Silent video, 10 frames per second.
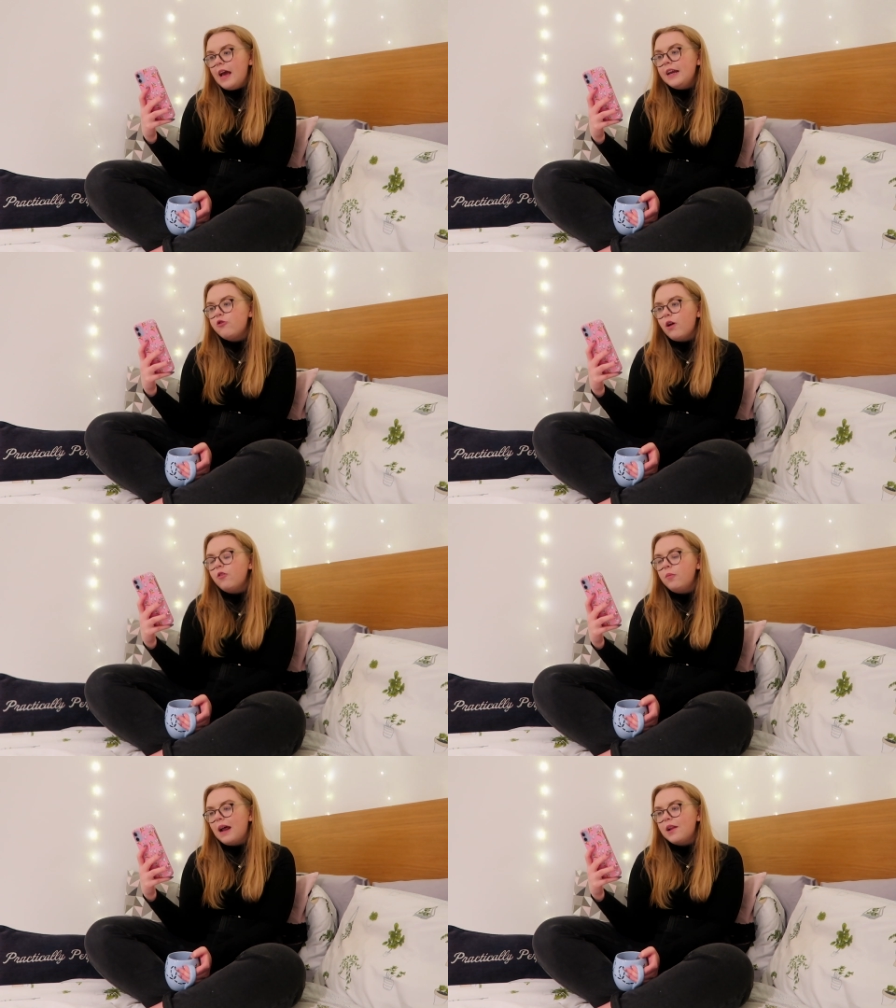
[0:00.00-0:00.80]
Any
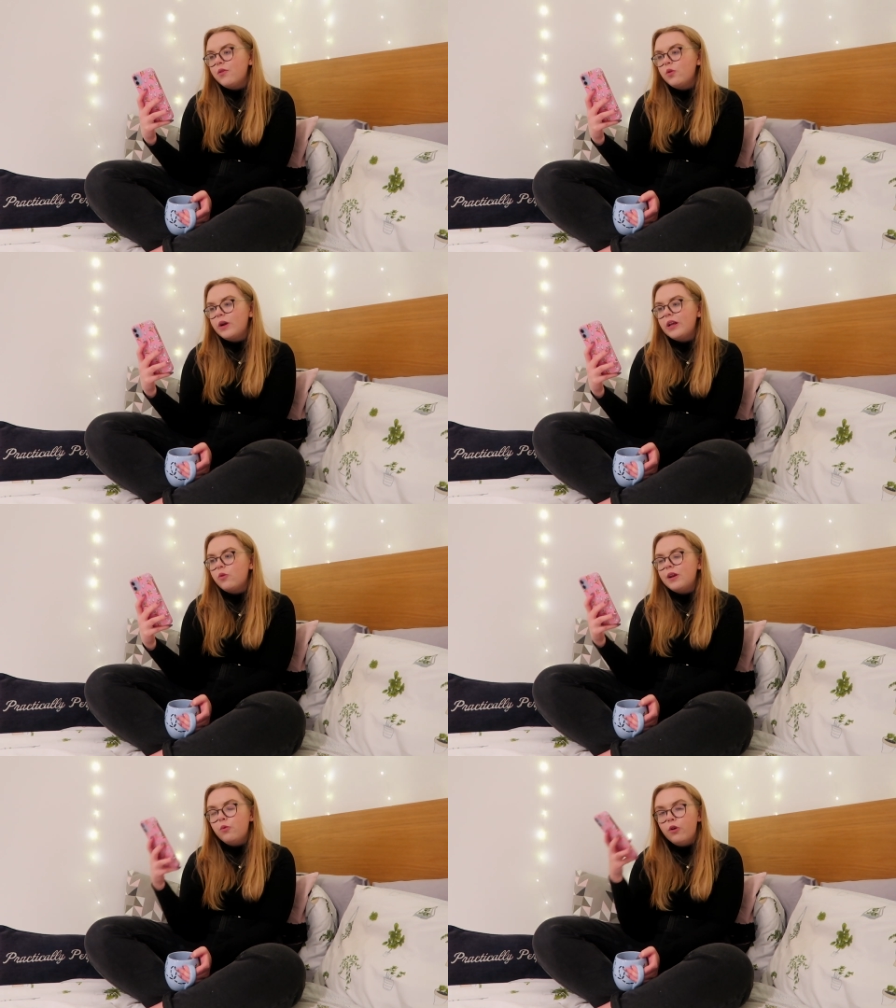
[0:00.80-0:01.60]
travel plans for
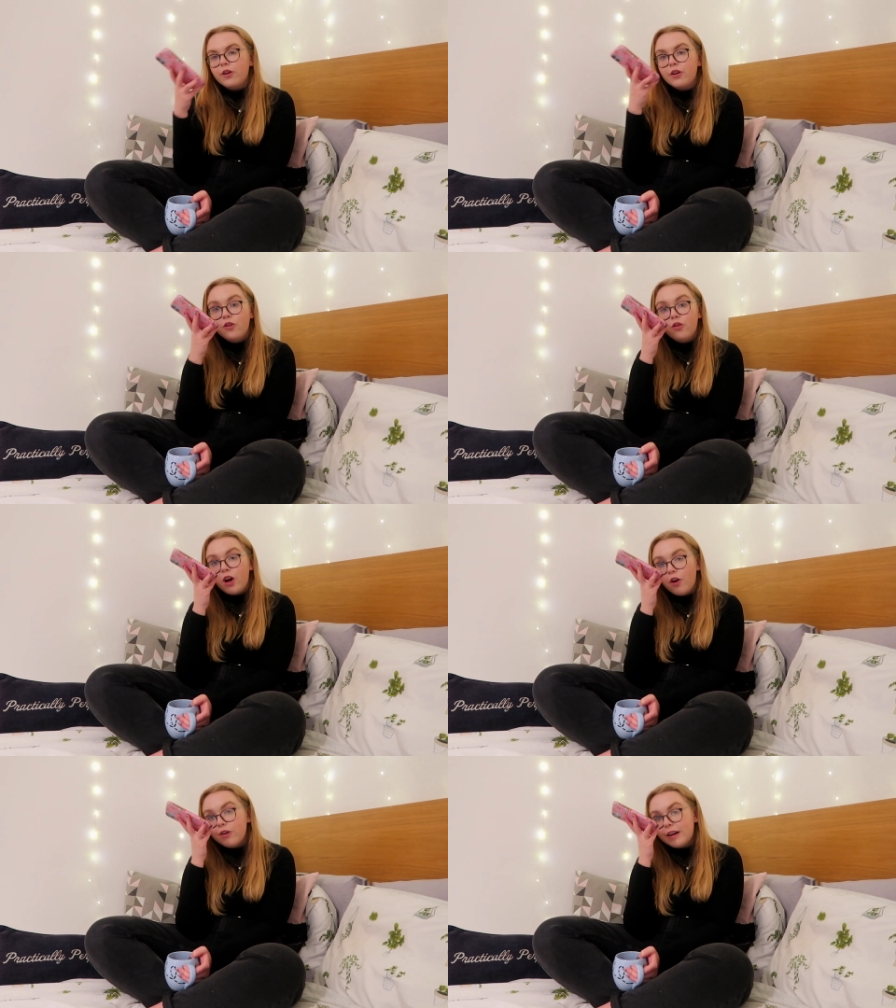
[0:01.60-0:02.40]
2021? Not
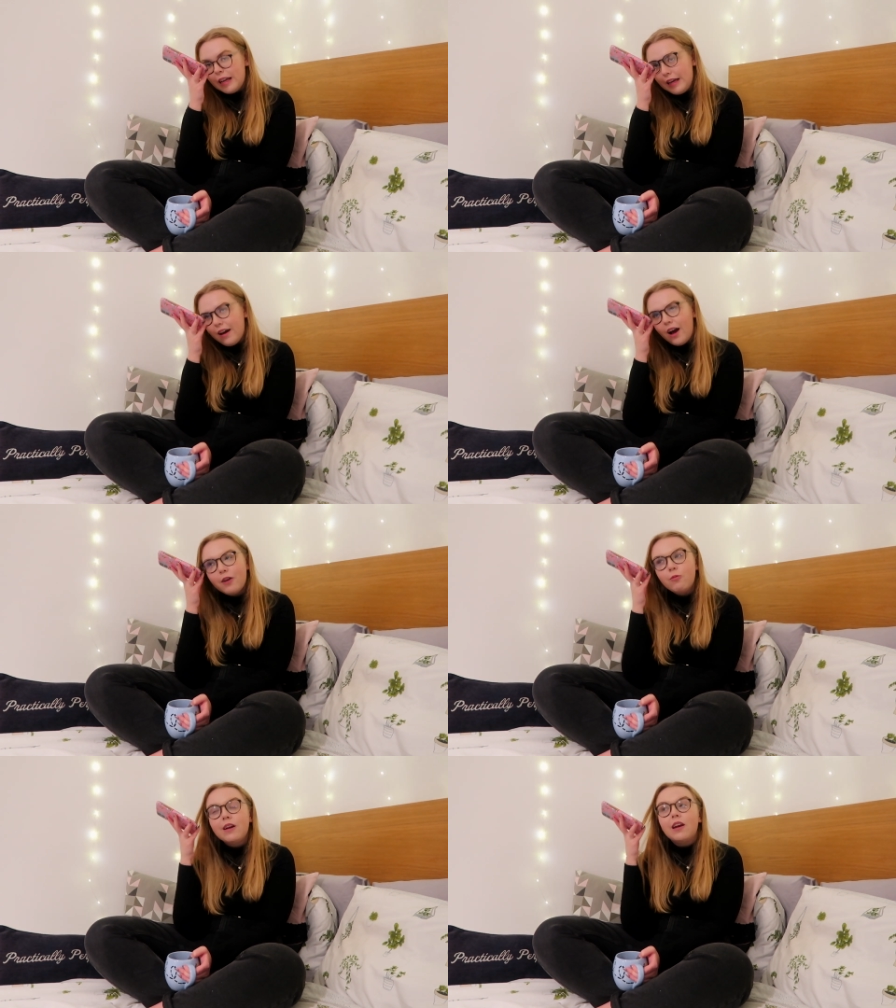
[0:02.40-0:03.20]
currently. I
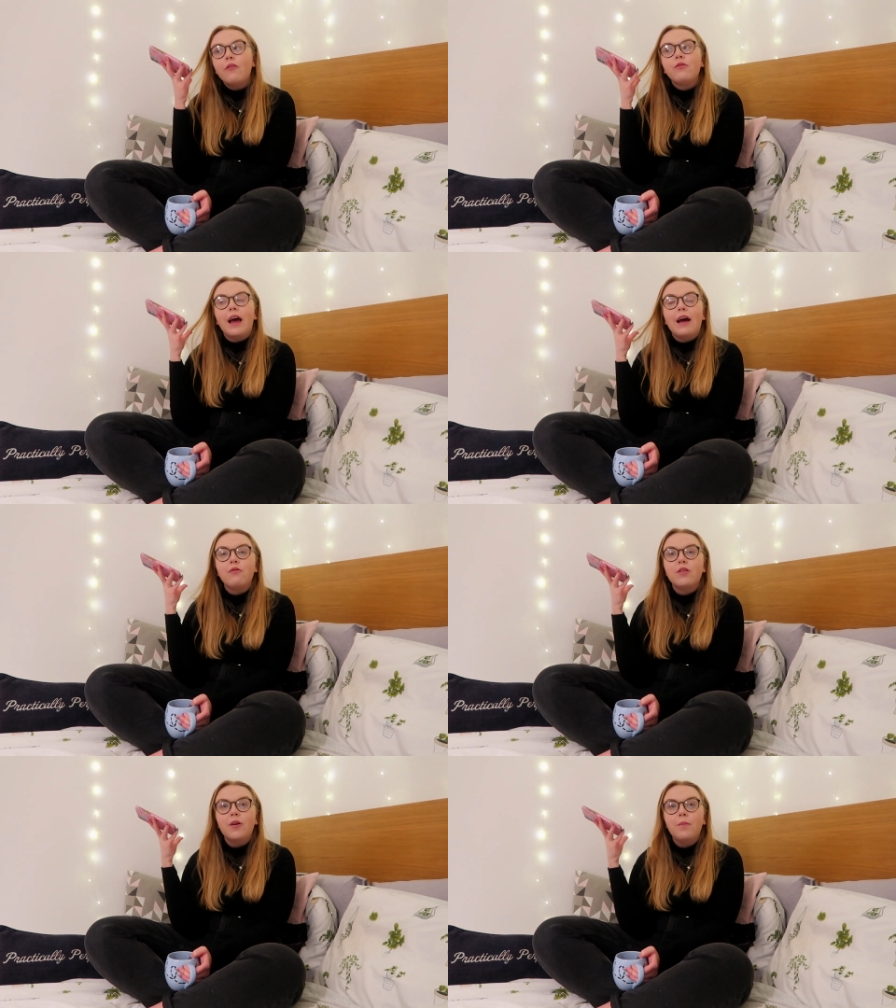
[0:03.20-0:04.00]
would love to have
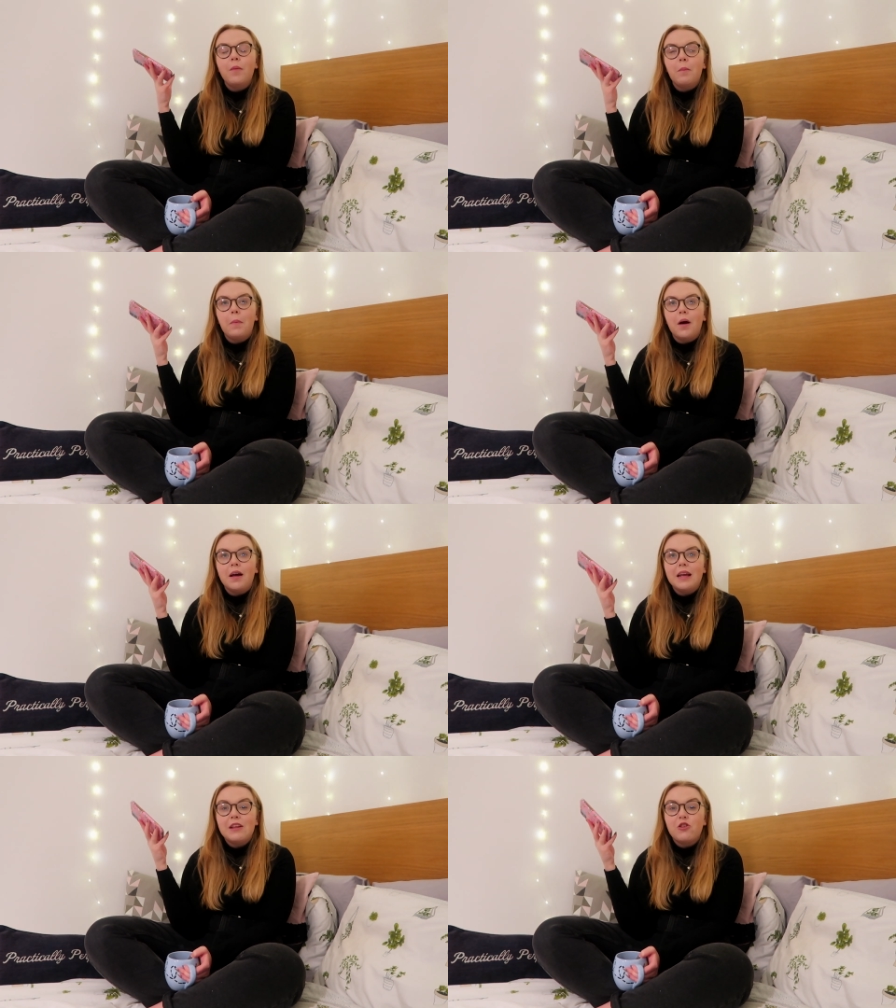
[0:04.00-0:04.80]
some,
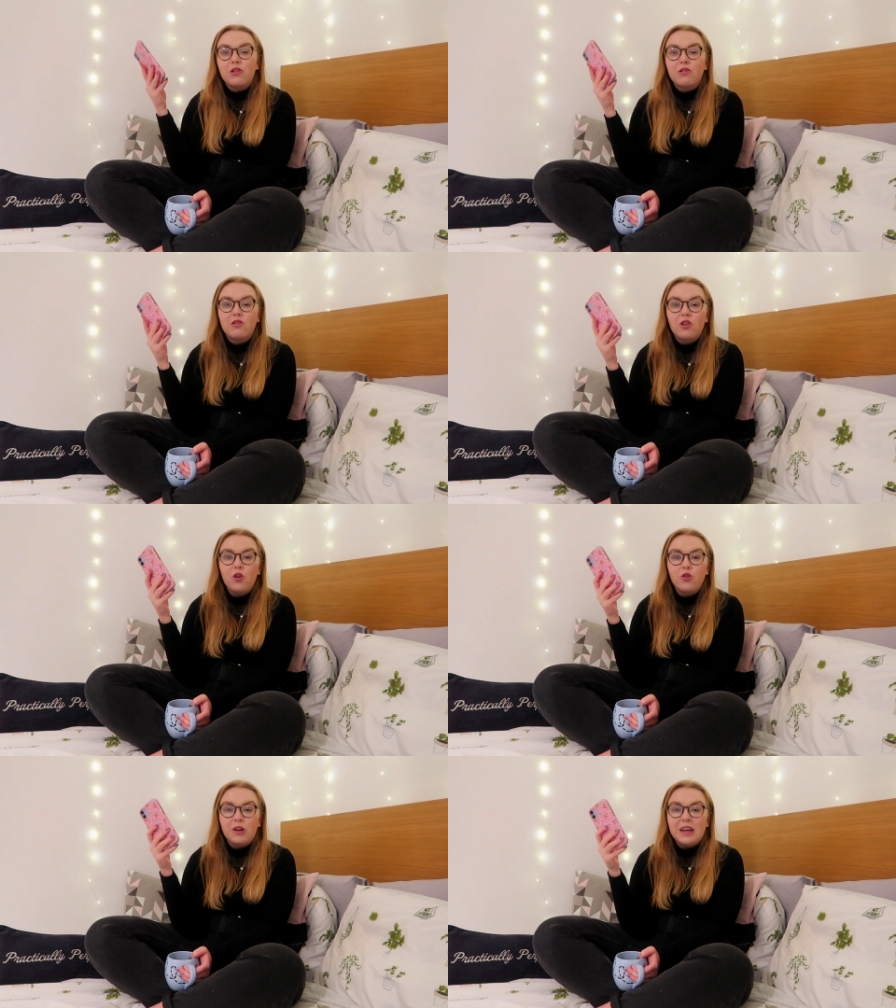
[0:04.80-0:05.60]
but it's just
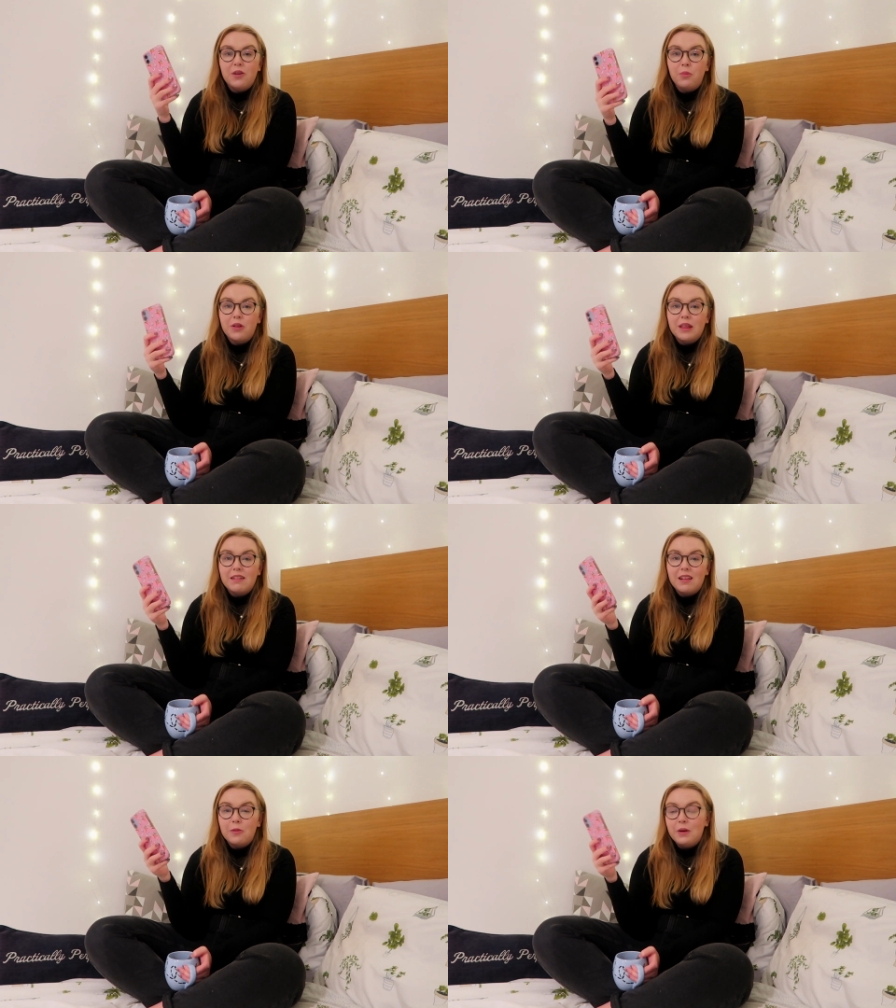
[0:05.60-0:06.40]
so tricky to book
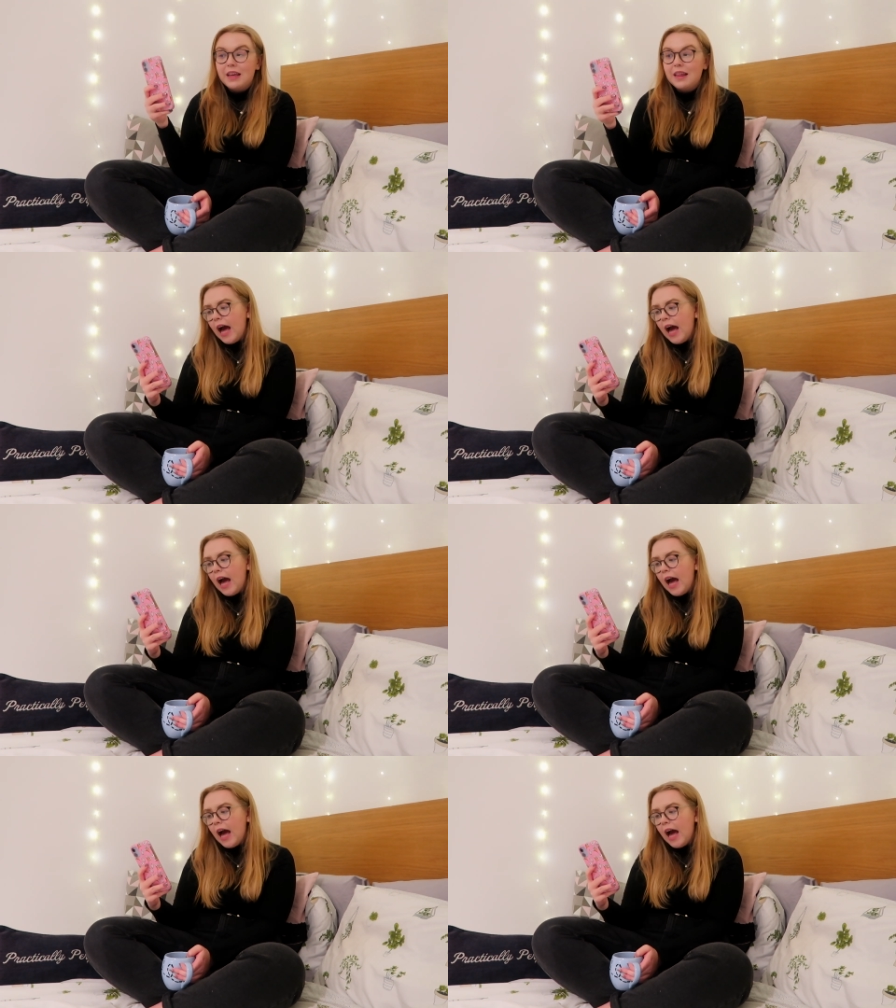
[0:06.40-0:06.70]
things at the minute.